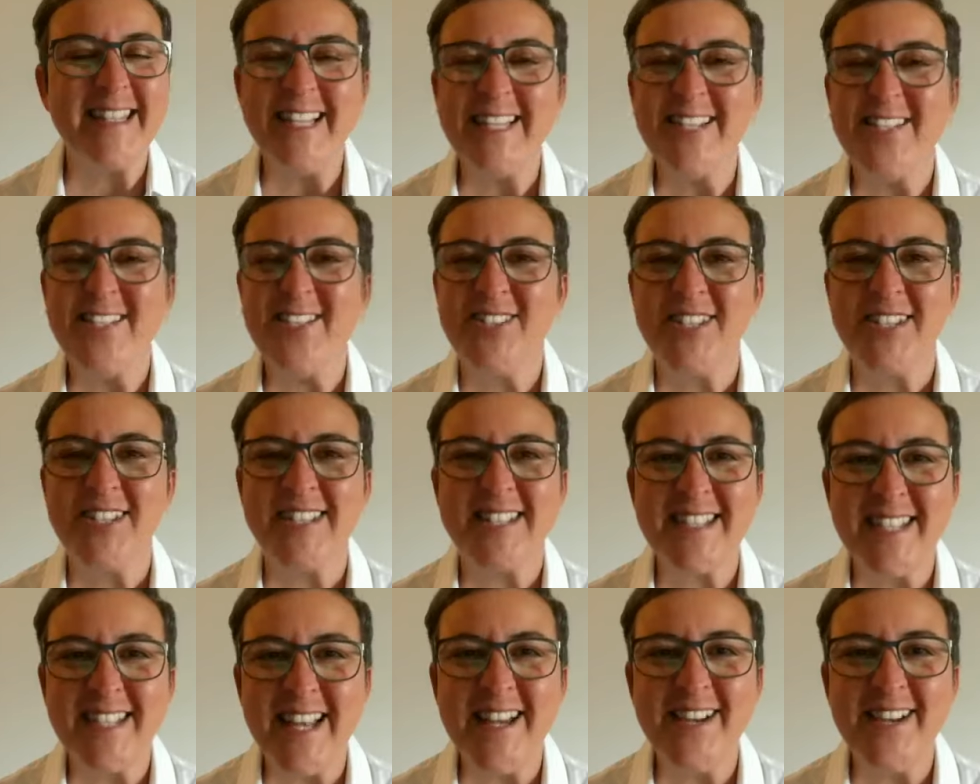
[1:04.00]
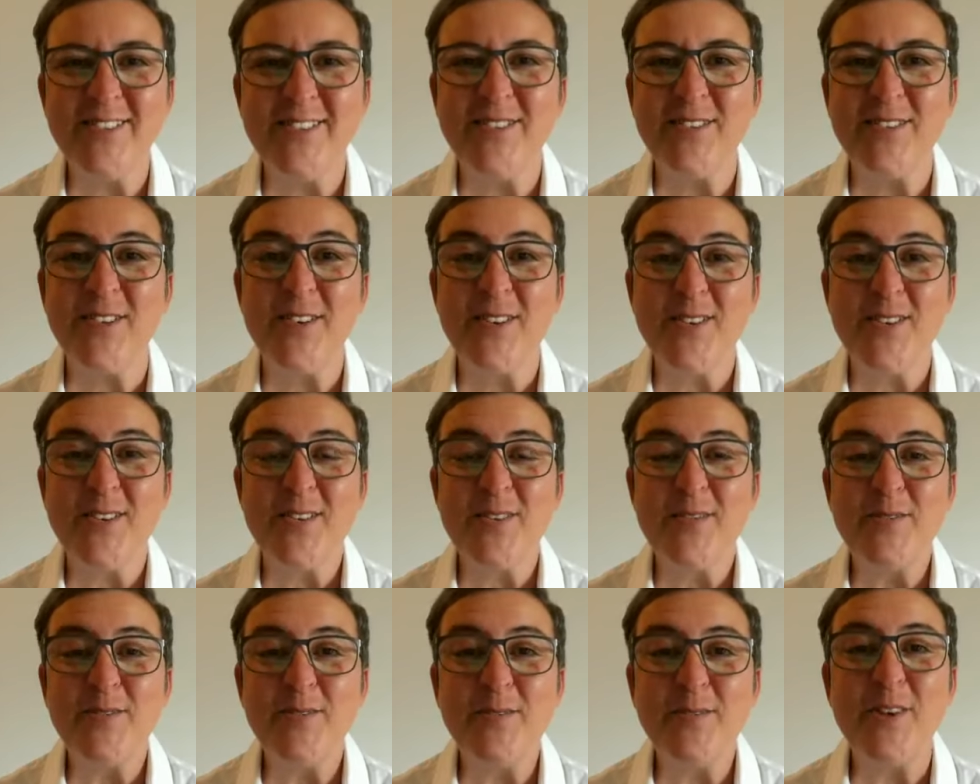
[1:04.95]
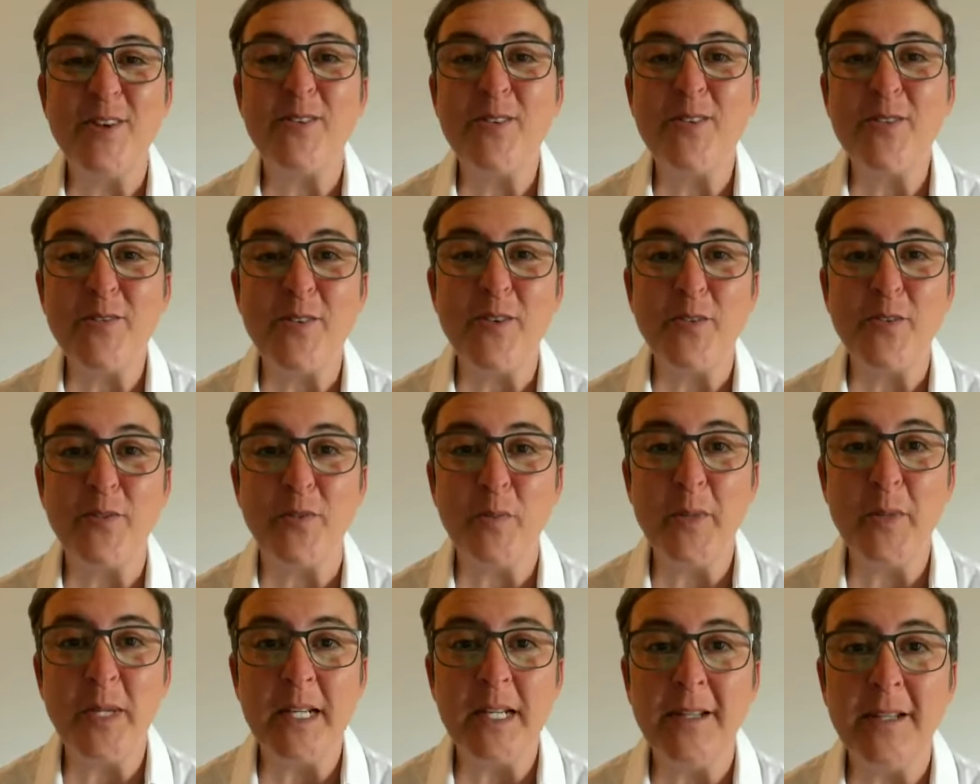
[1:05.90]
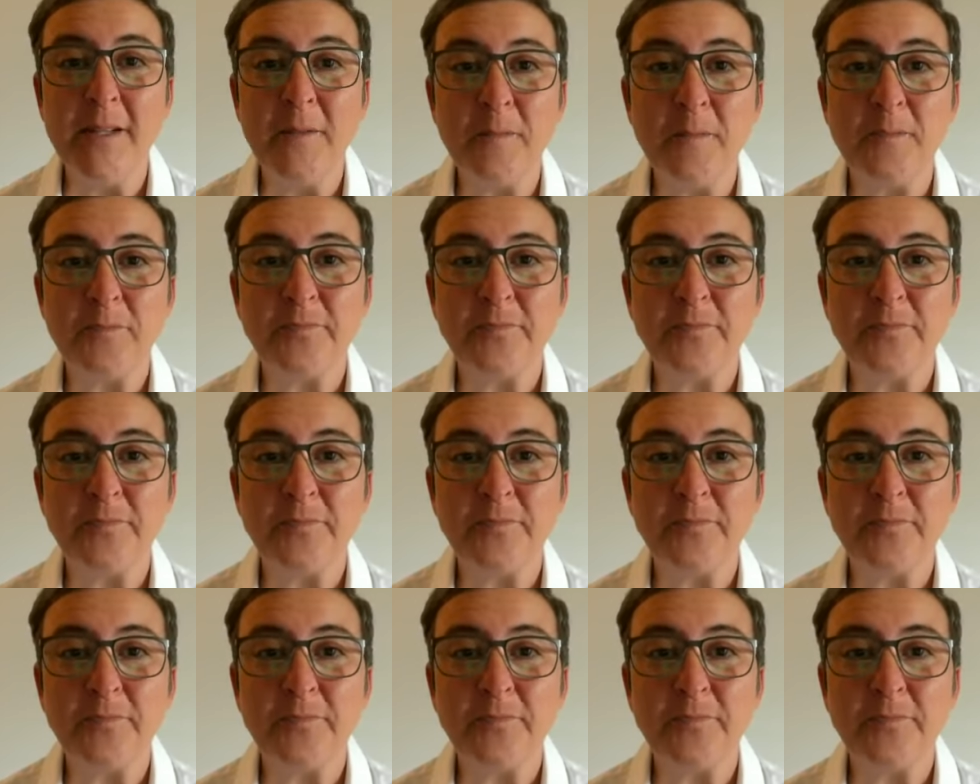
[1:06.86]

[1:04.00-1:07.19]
that just sound very, very familiar?